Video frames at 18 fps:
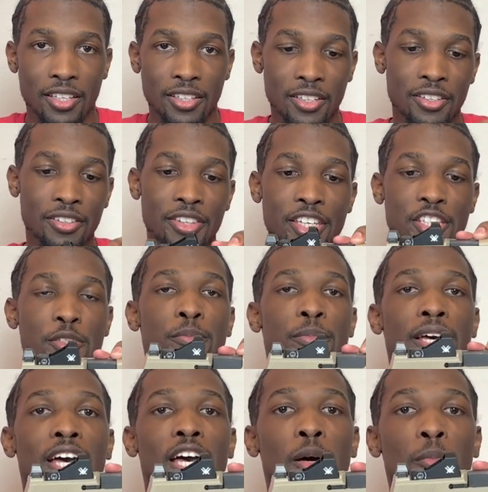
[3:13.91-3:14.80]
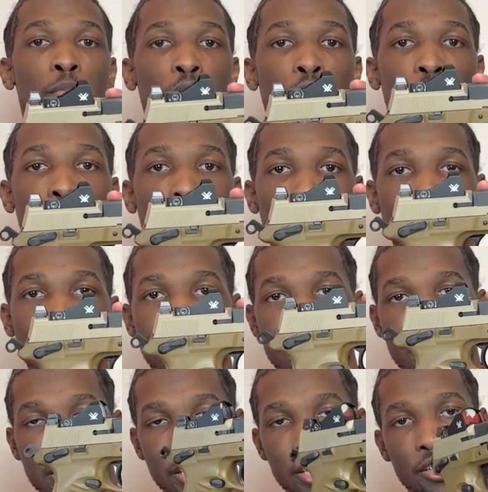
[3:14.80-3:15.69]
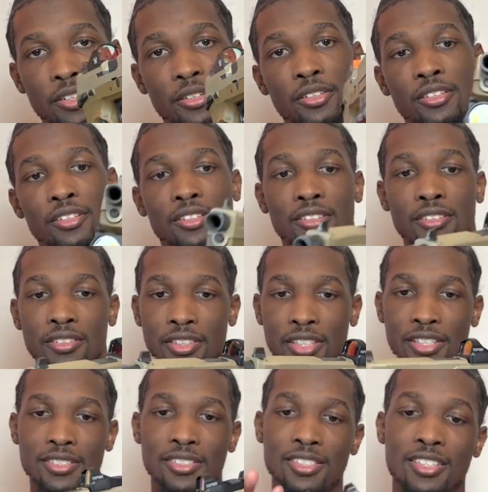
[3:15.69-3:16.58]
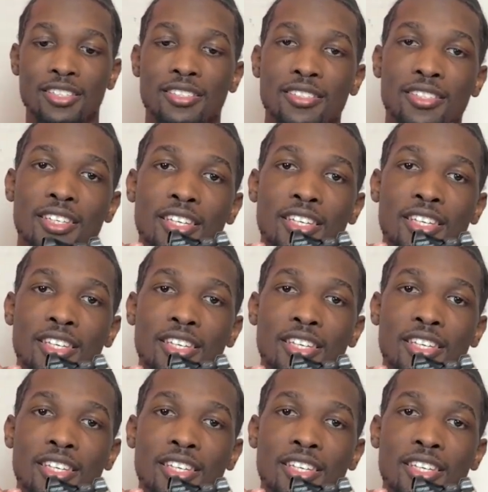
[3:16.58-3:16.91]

this bad boy right here.